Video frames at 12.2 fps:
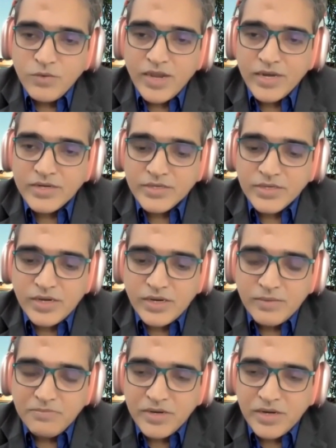look at
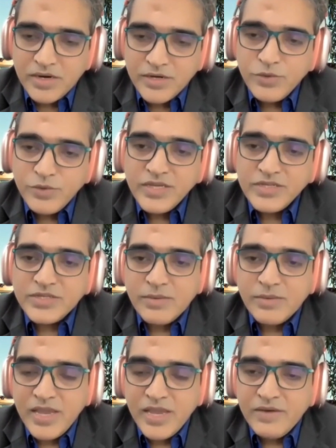doing
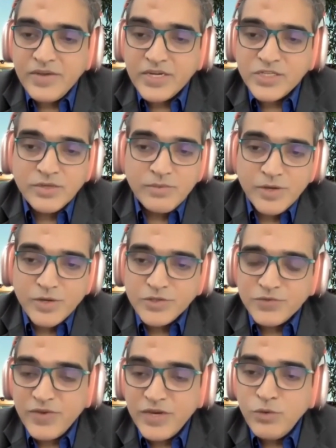some innovation,
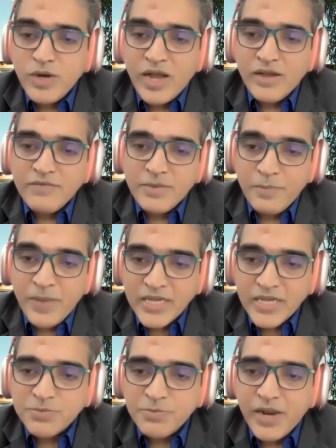because we do have a
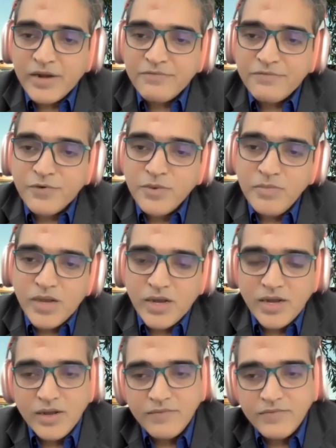PaaS platform,
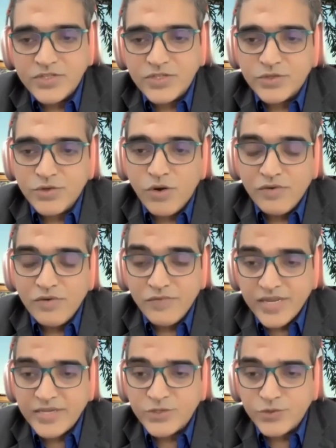which is called
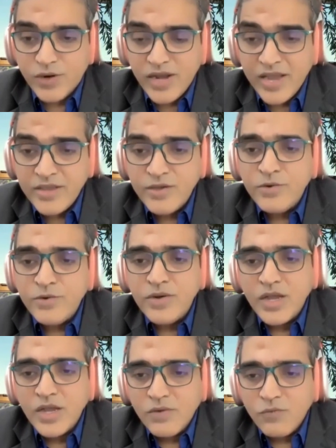VTEX.io,
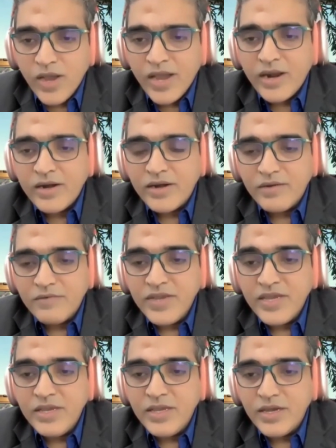where
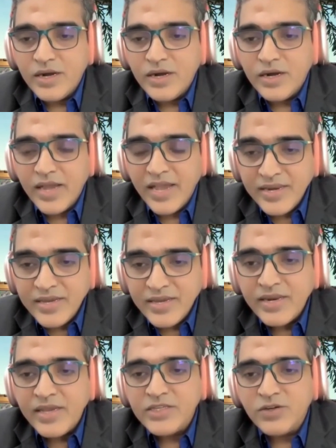we
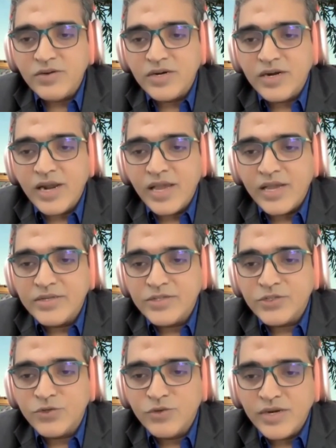encourage our
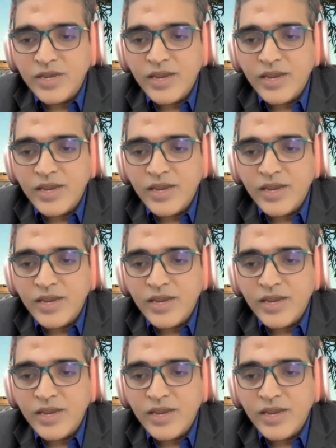clients to